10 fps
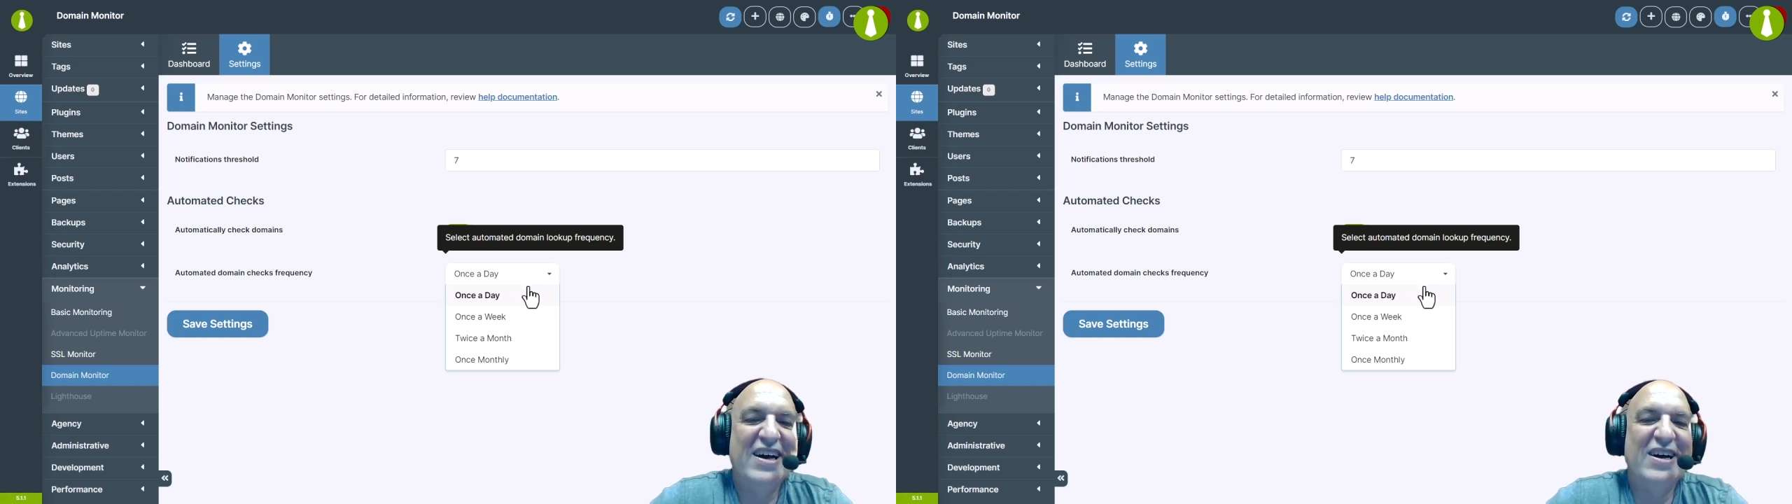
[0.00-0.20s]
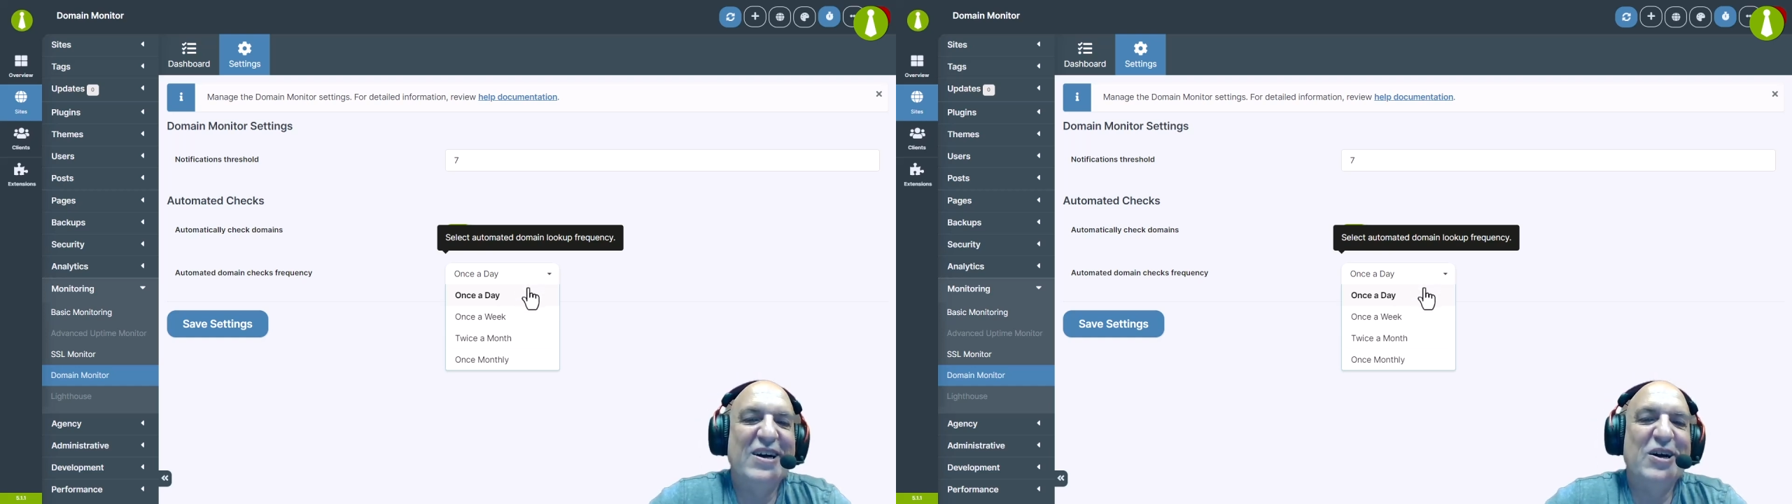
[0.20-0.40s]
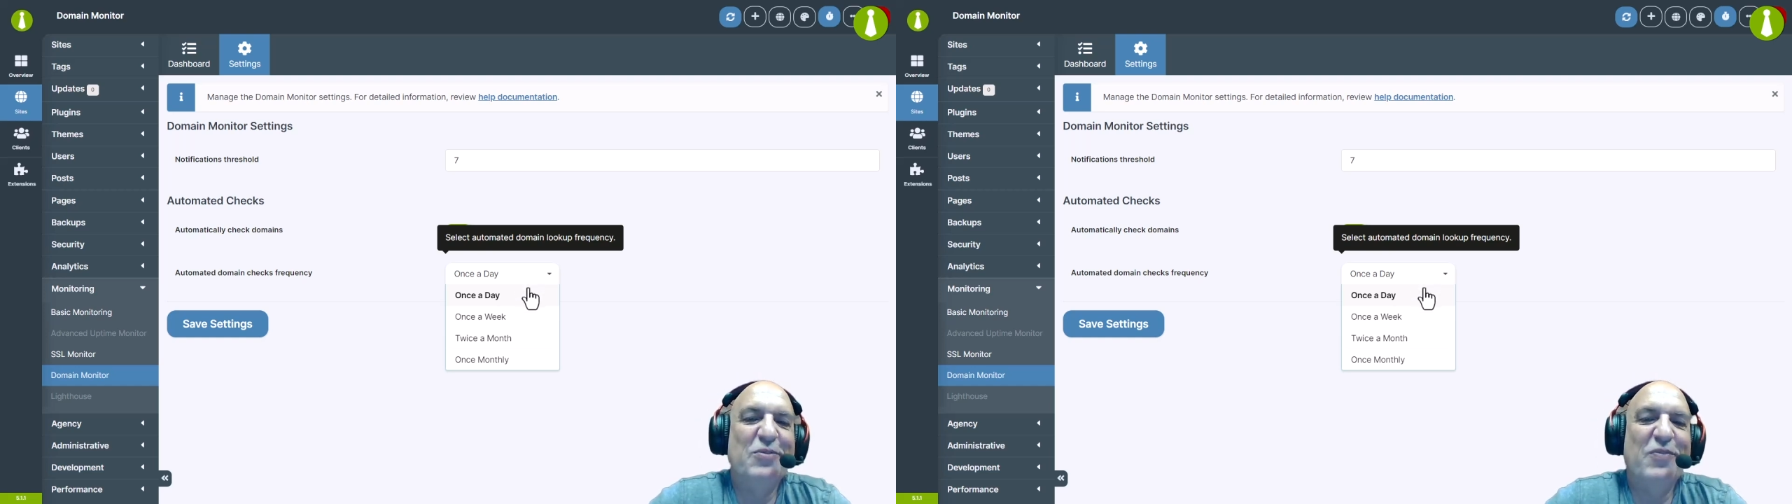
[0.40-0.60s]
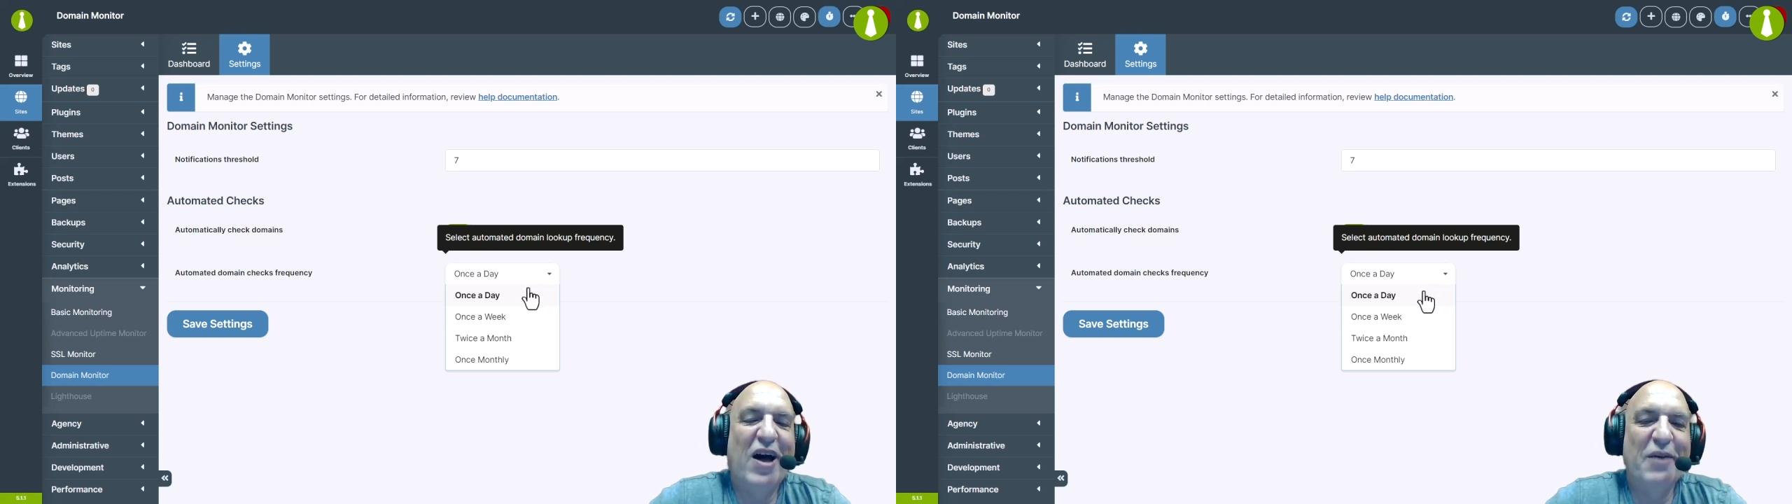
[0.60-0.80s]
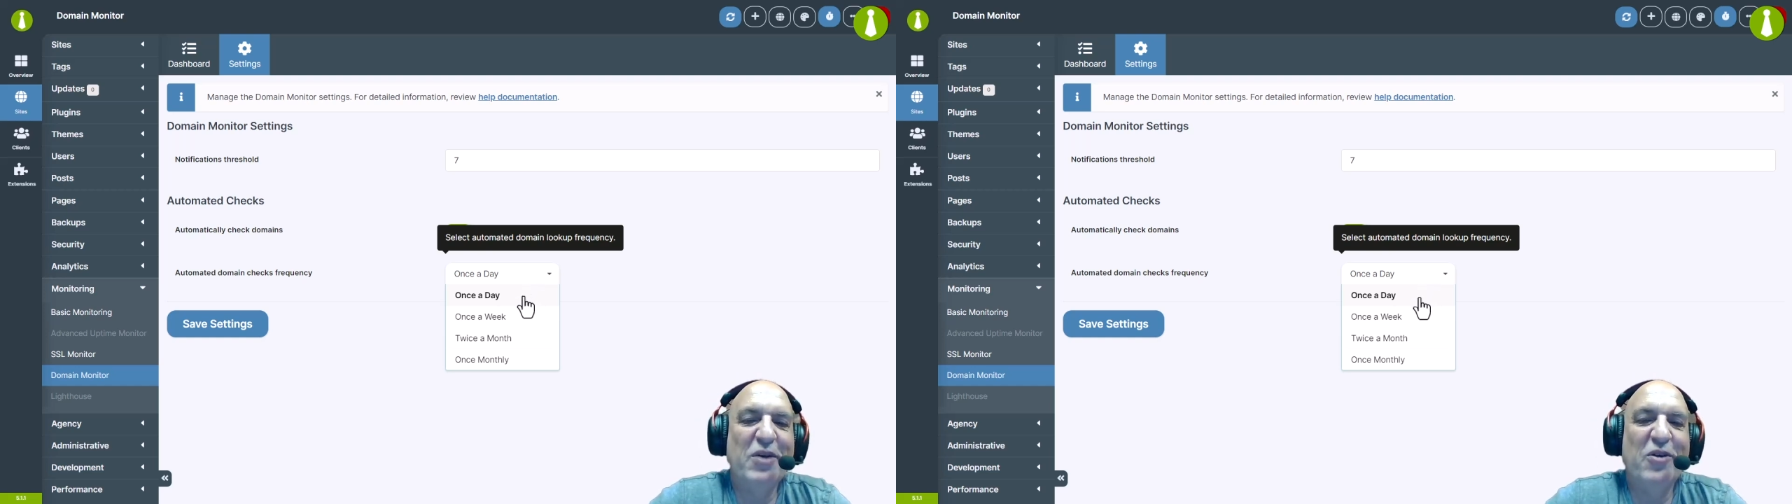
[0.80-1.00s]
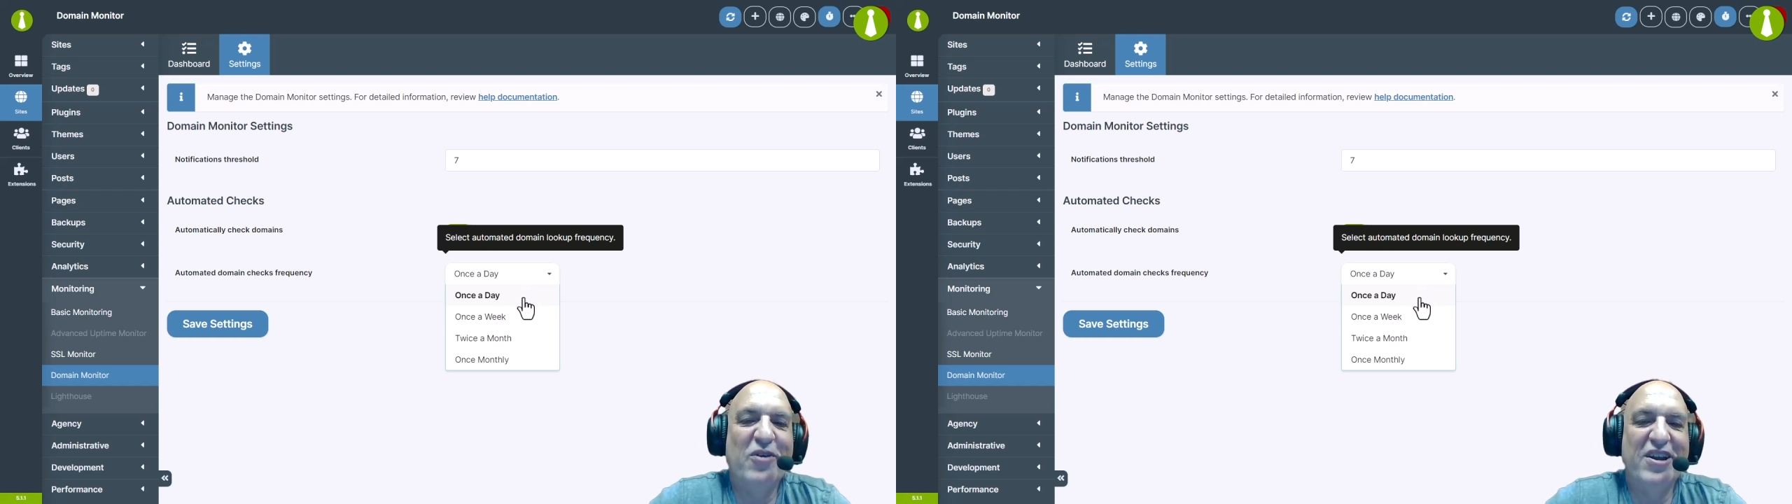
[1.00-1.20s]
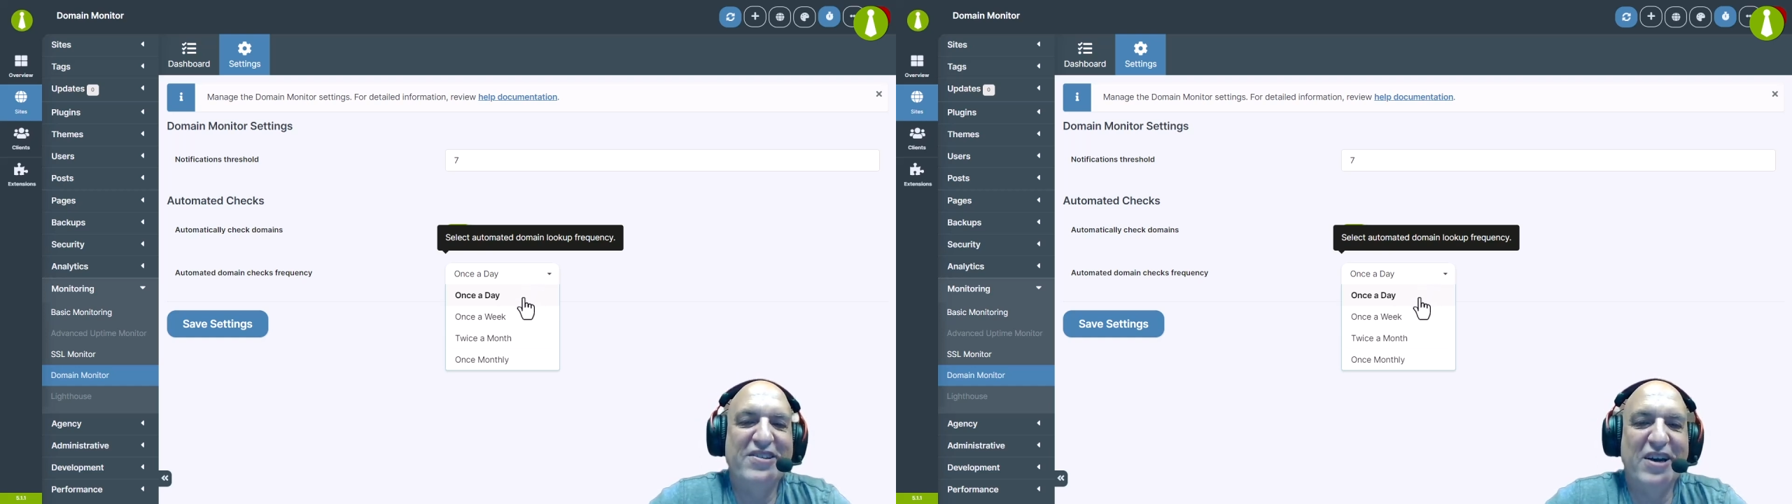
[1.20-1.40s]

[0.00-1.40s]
I'm going to want to